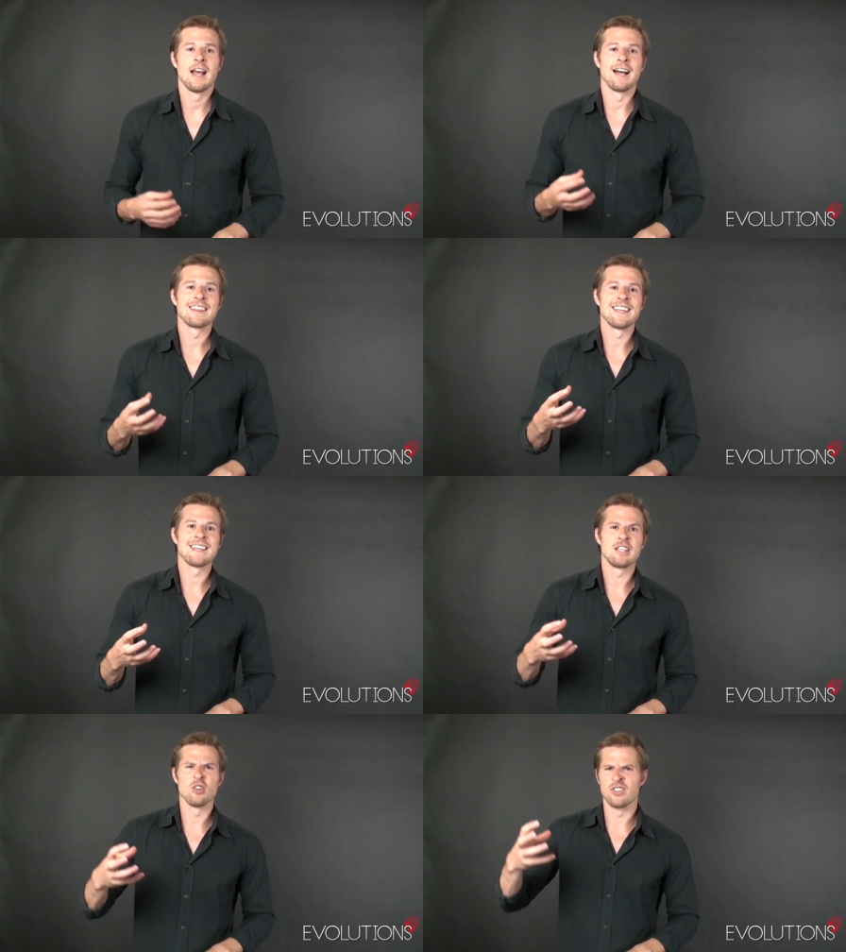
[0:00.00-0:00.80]
I
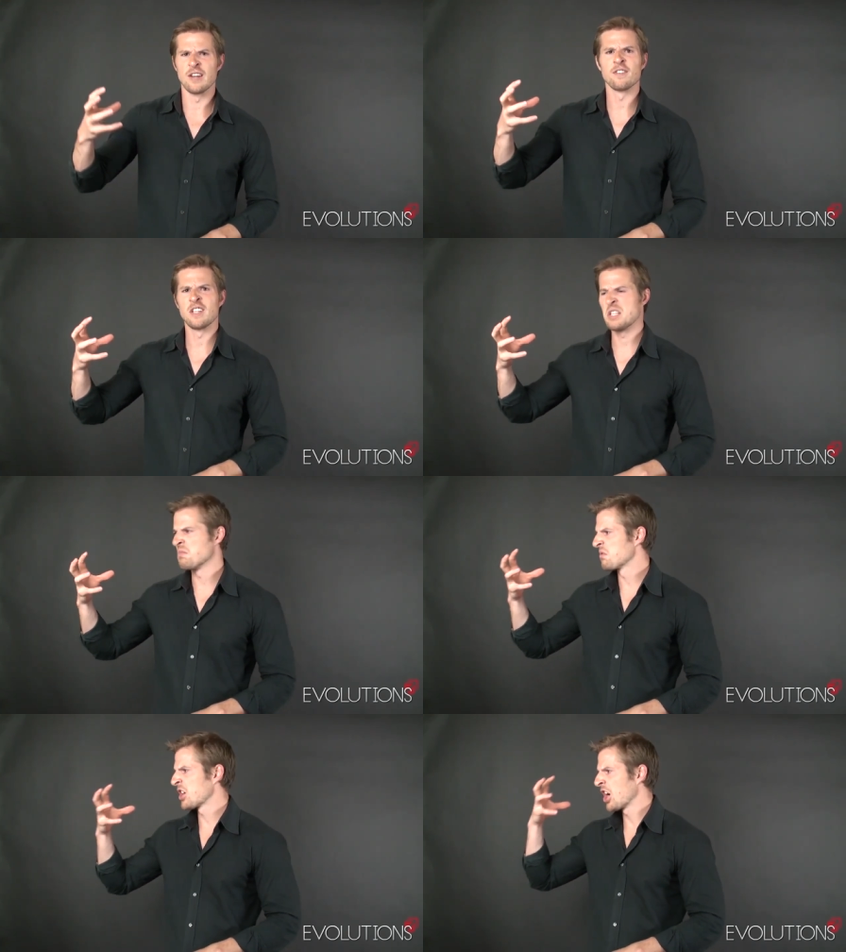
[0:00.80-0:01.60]
think you'll
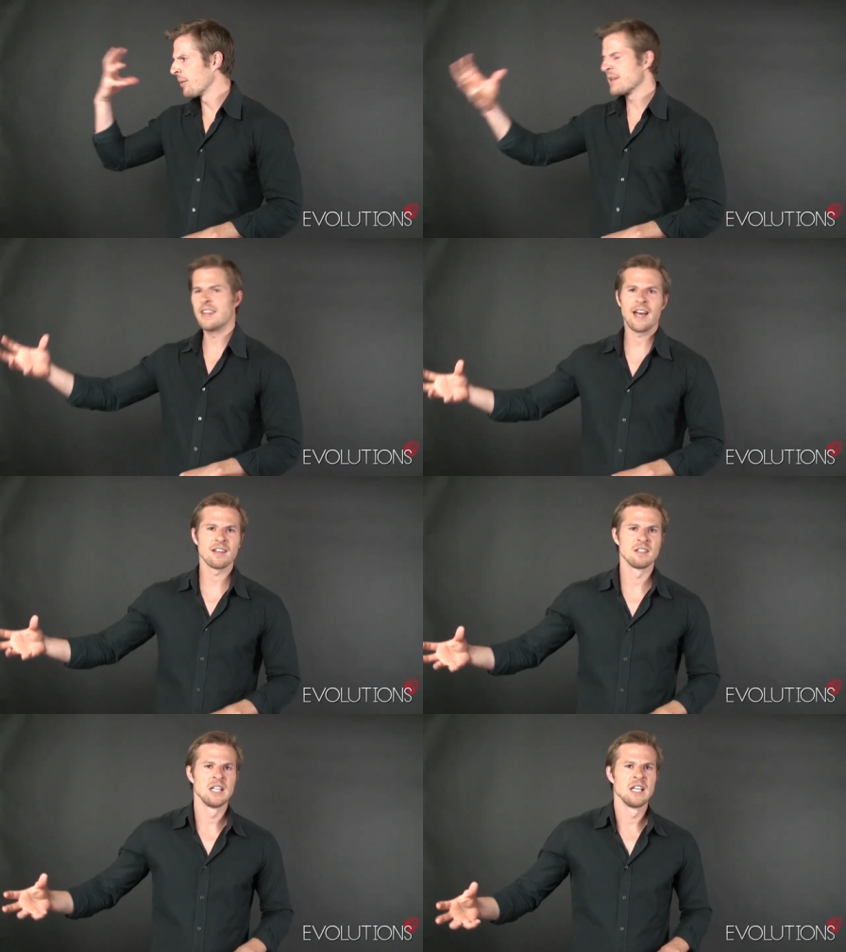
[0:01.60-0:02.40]
definitely come to
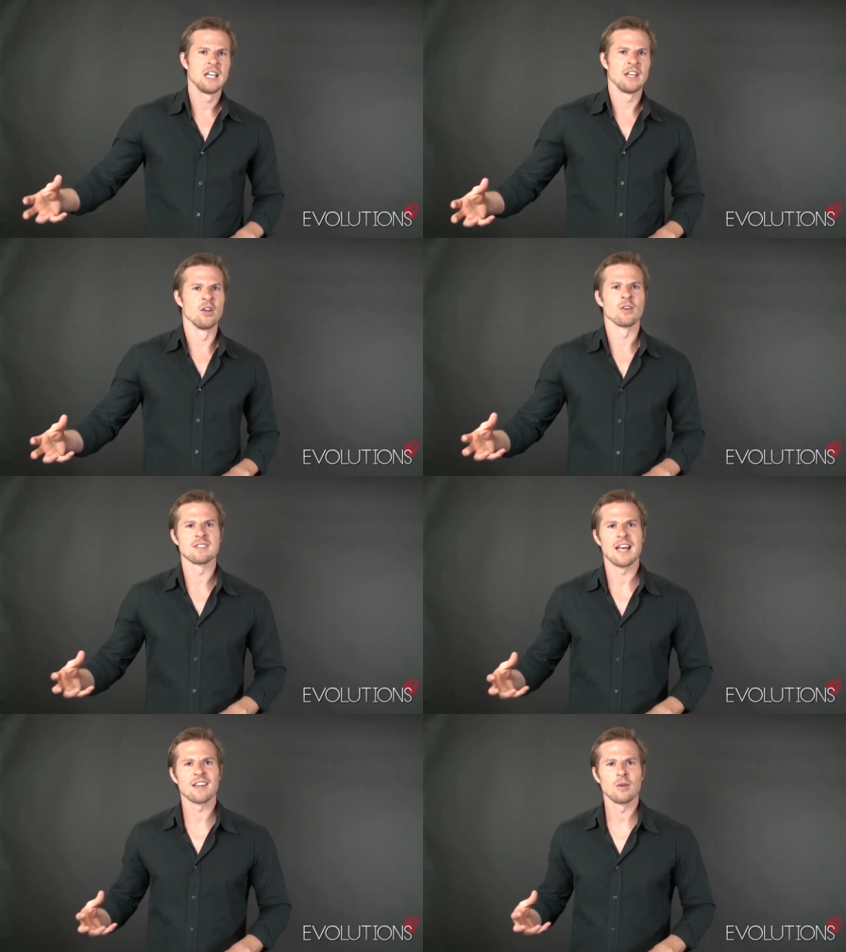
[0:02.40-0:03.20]
that and know
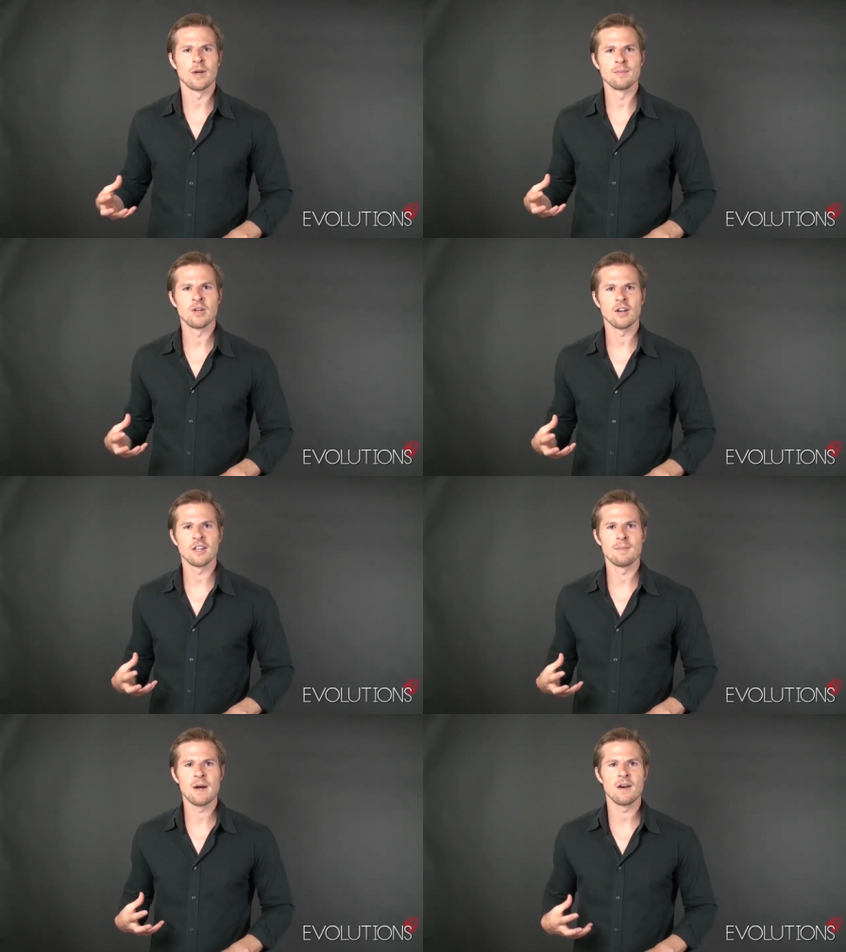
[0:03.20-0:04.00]
exactly what I'm
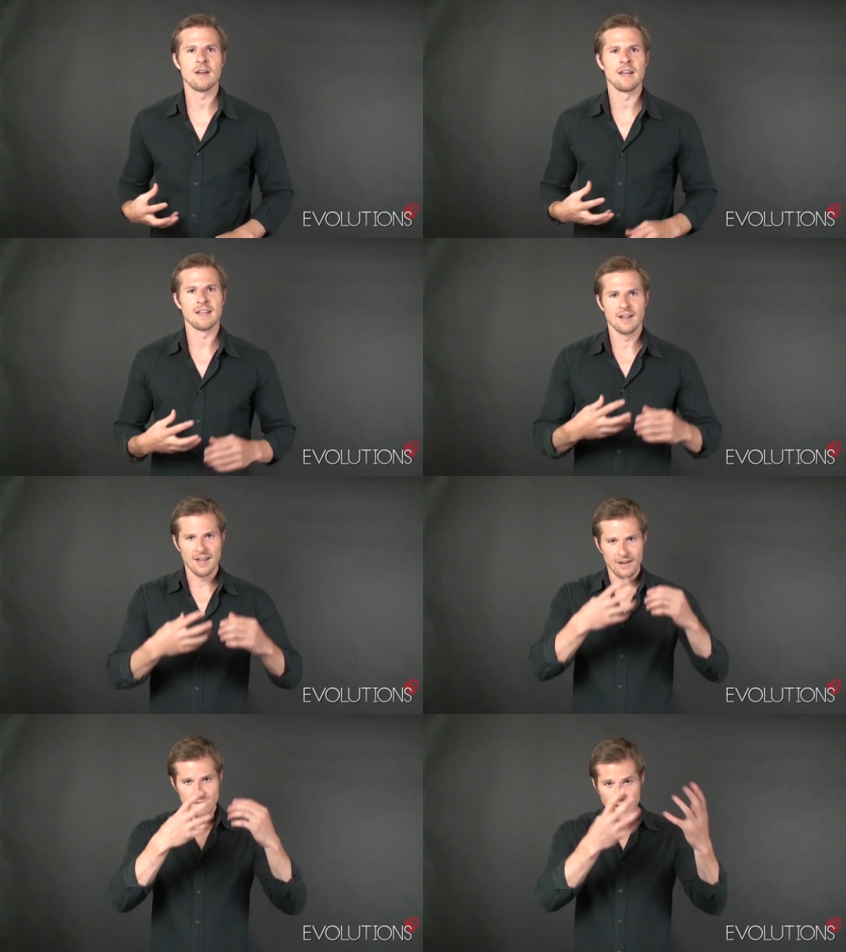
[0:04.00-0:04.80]
talking about and get a
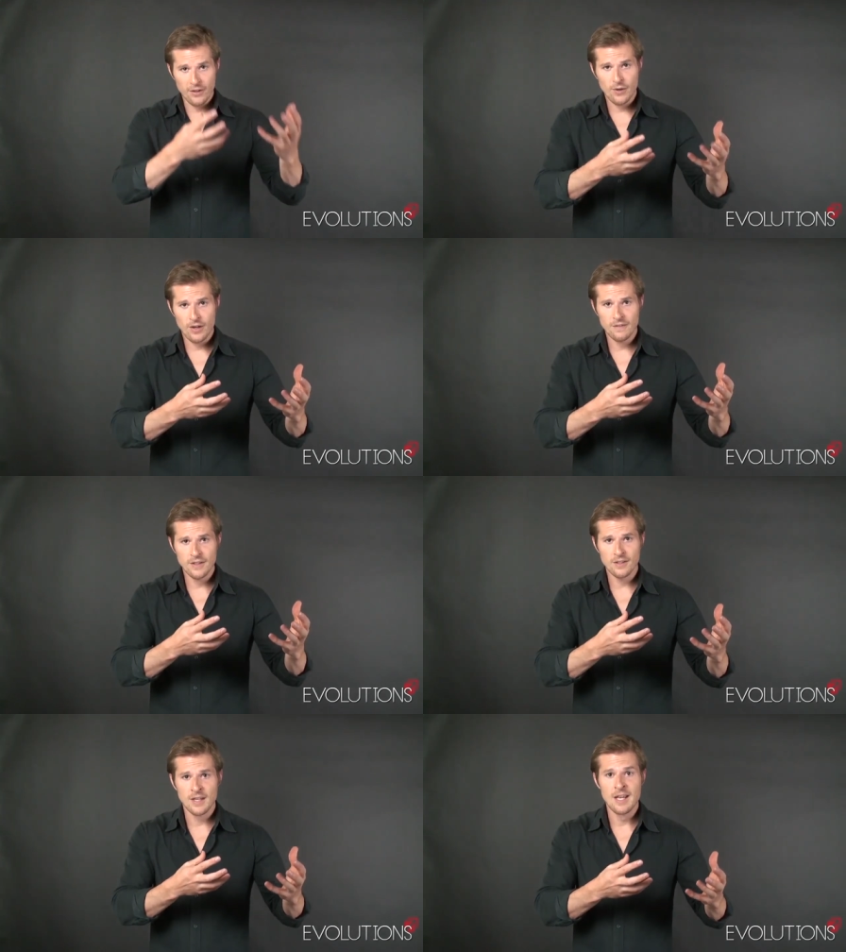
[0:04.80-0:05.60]
lot of value out of
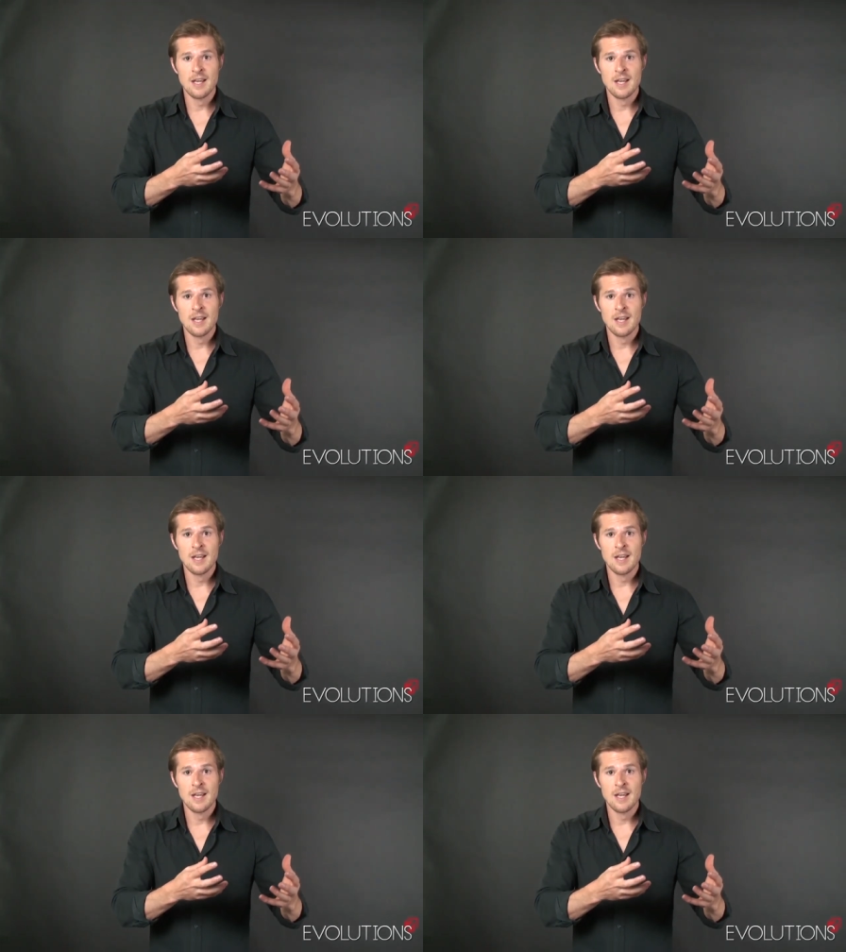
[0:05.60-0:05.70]
it.